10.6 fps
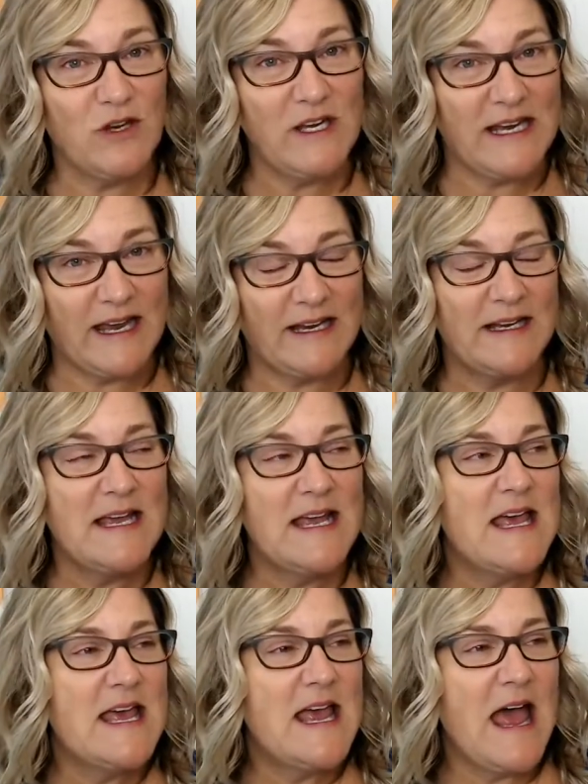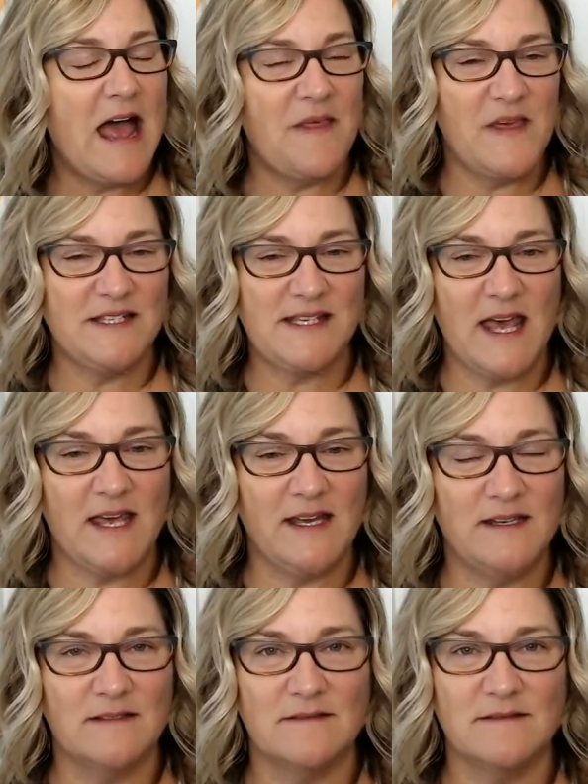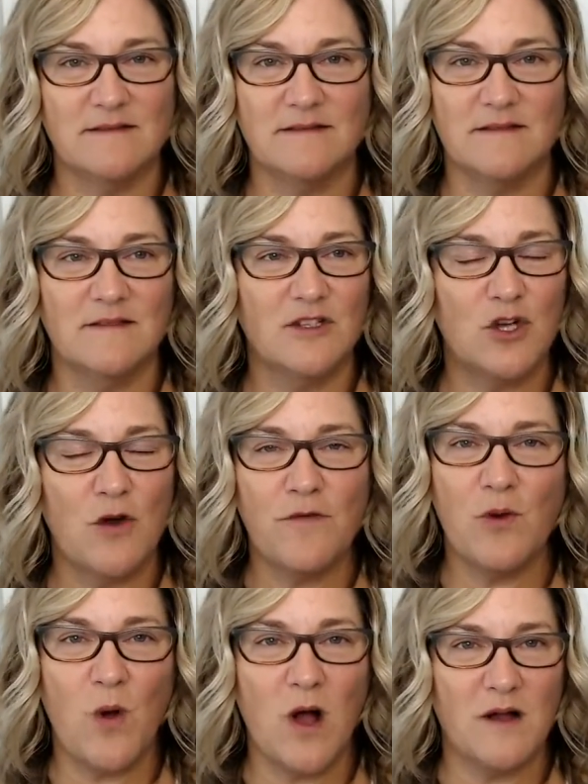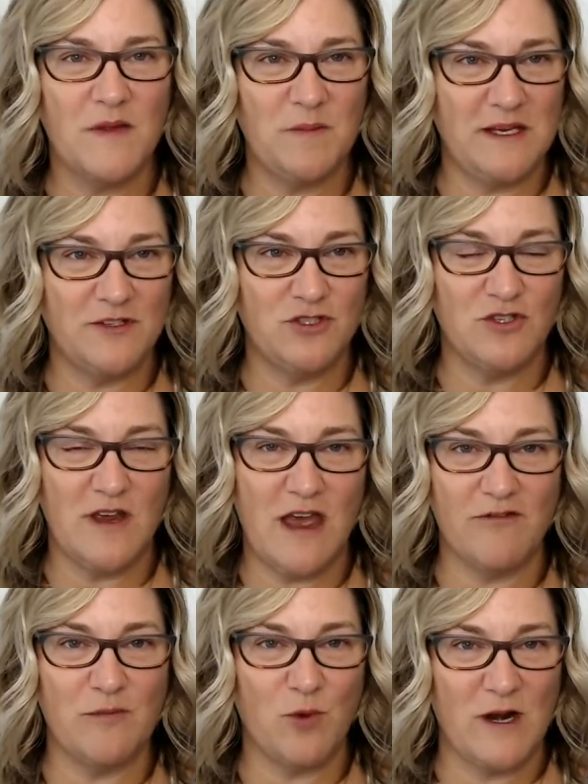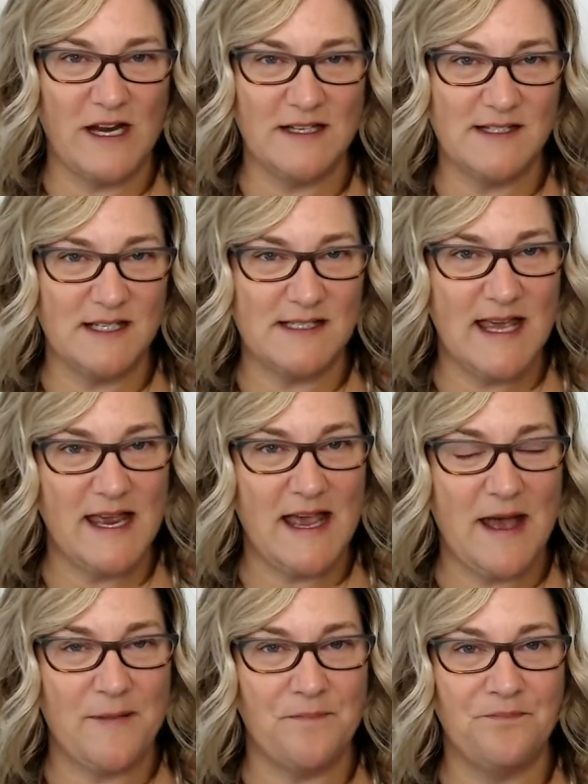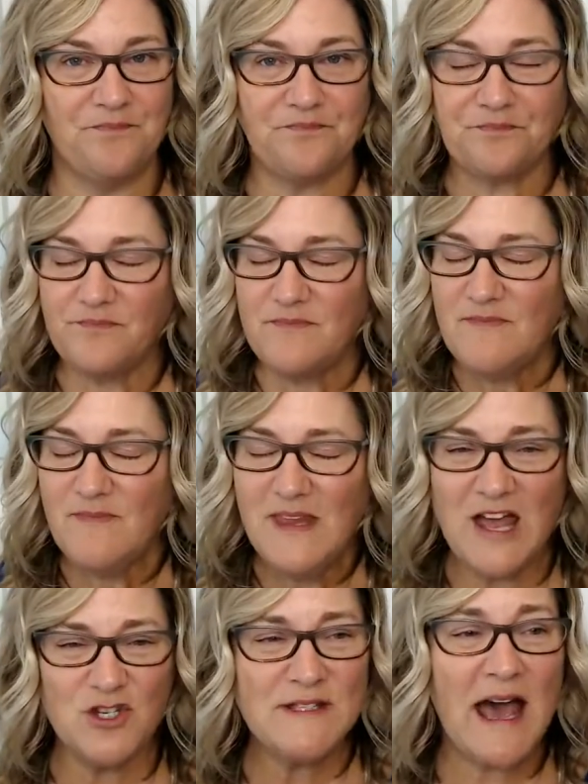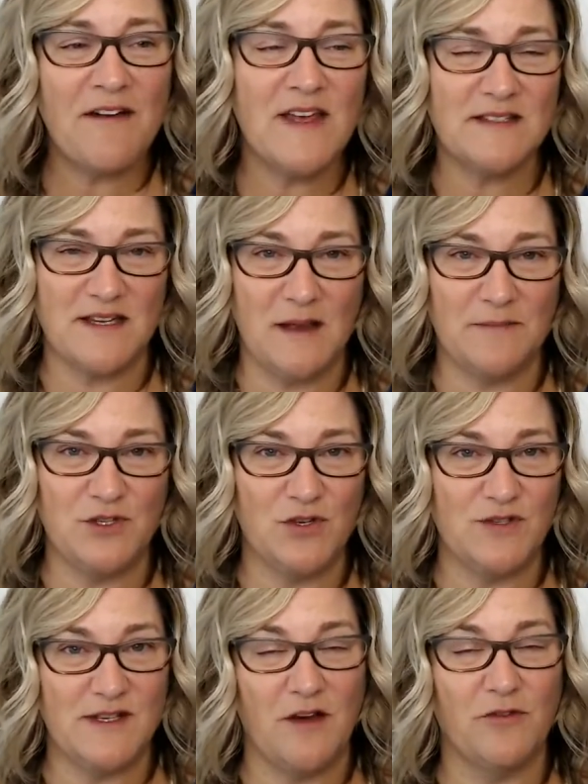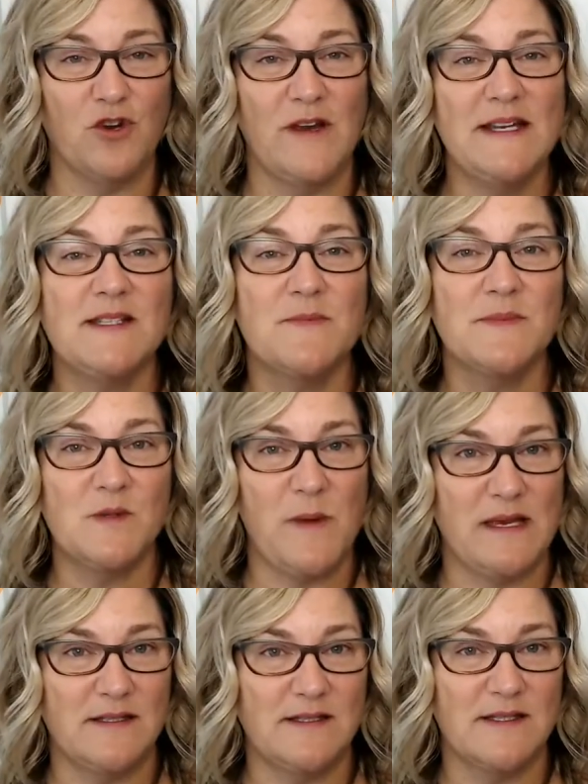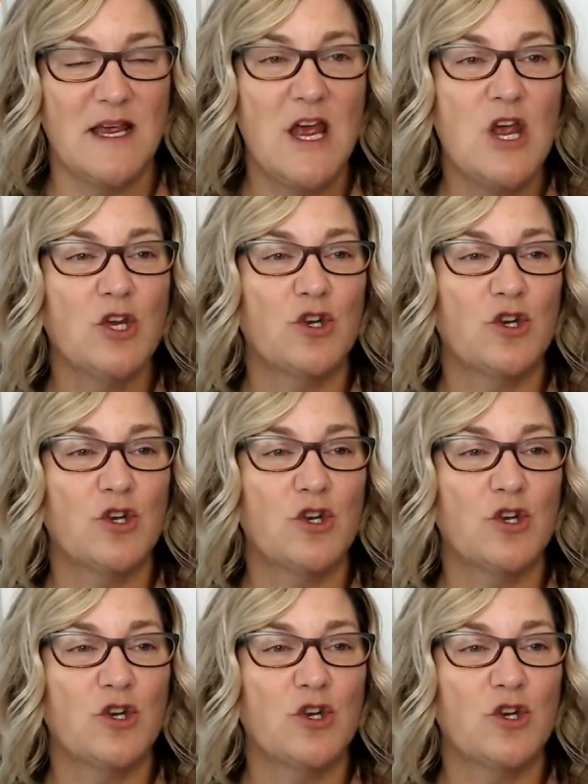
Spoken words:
this reading, and they said, go for a walk on the beach every morning at 6 a.m. and just have that time to yourself. Create some space